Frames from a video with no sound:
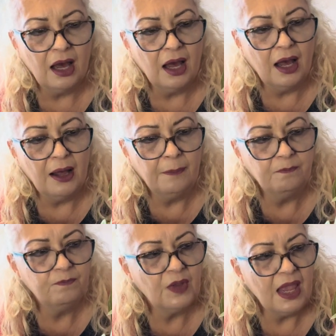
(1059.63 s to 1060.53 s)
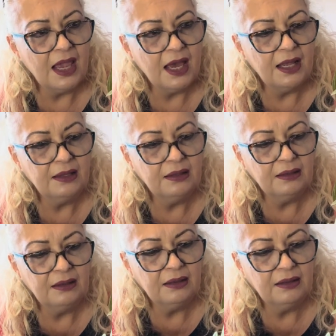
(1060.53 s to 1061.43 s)

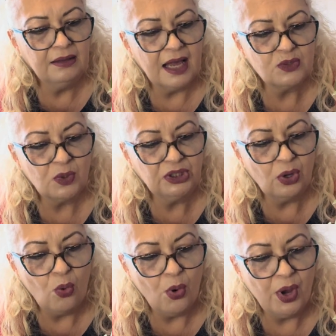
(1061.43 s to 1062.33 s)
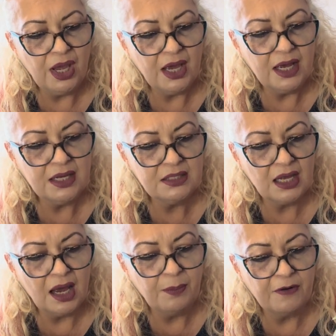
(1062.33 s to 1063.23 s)
And that's what the
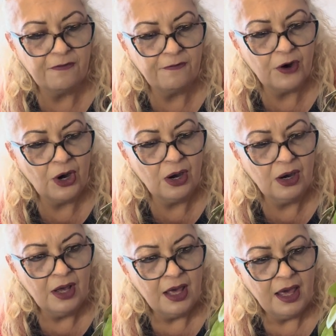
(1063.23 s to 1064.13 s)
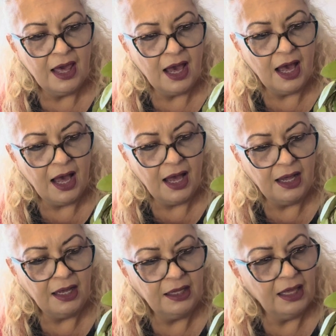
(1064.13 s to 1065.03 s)
Hoyas prefer,
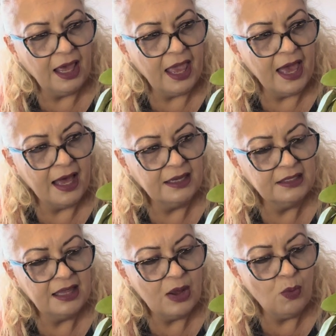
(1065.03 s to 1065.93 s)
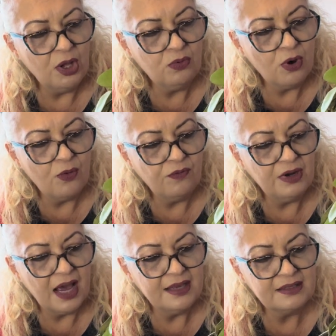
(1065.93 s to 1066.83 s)
uh, and they will grow
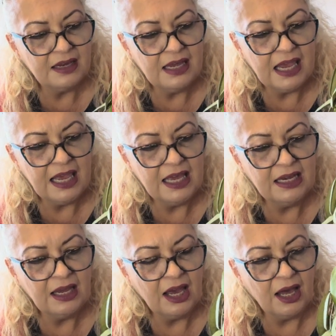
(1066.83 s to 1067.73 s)
nicely in